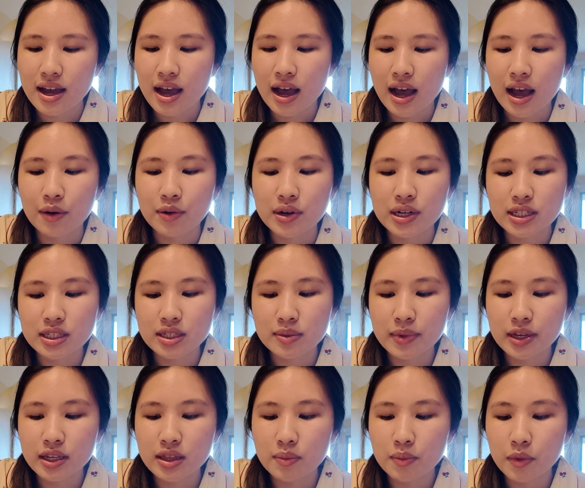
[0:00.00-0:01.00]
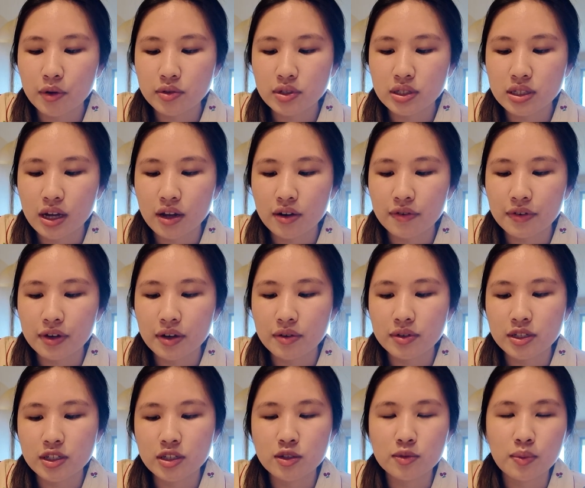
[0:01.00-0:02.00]
I wanted to make the most out of it,
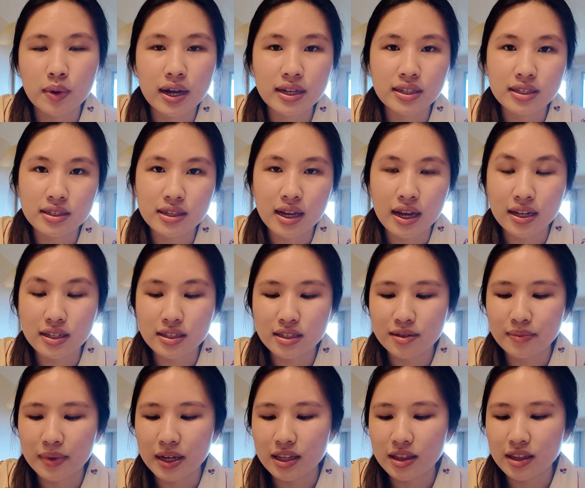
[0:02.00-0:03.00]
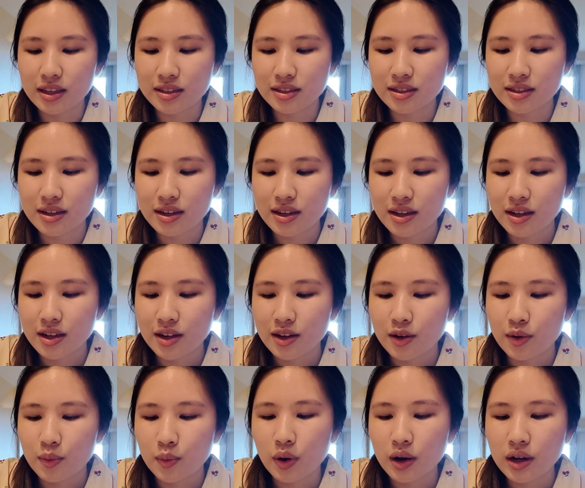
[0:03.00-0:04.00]
which is why I decided to make this
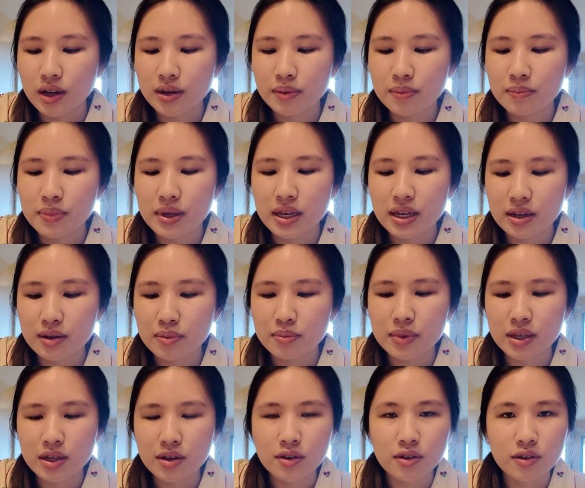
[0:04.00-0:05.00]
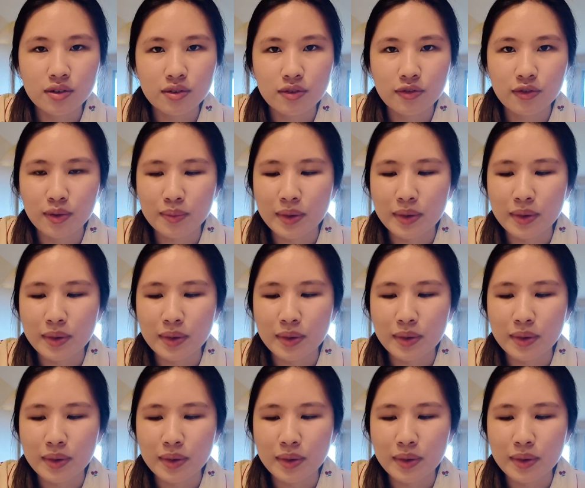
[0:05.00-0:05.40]
one big meal for